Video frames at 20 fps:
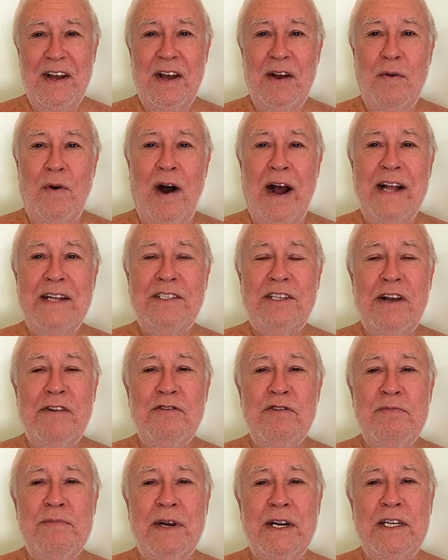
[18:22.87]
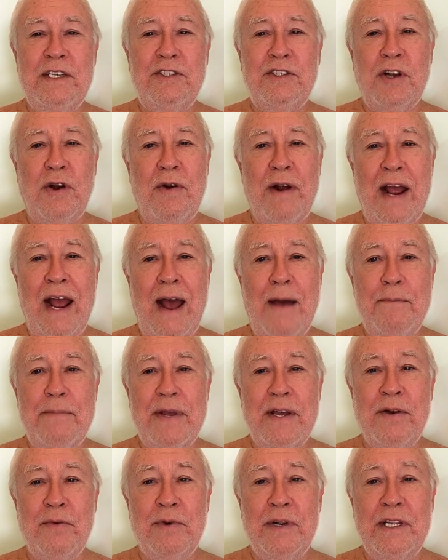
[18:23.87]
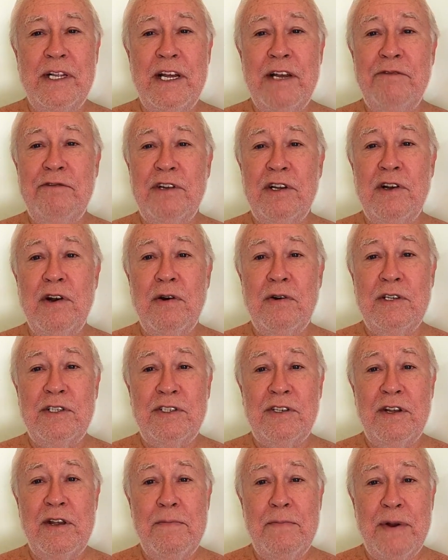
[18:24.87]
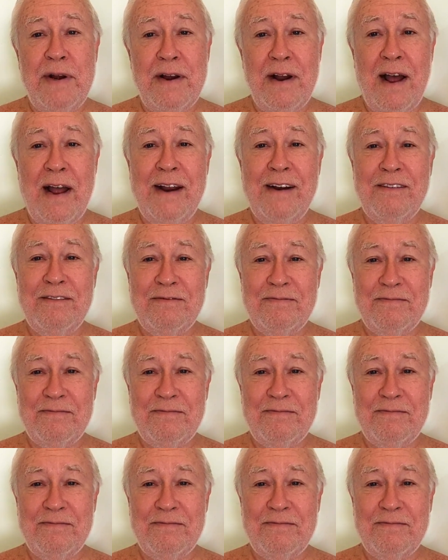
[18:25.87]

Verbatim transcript: Why is everybody so happy and relieved to go to sleep at night?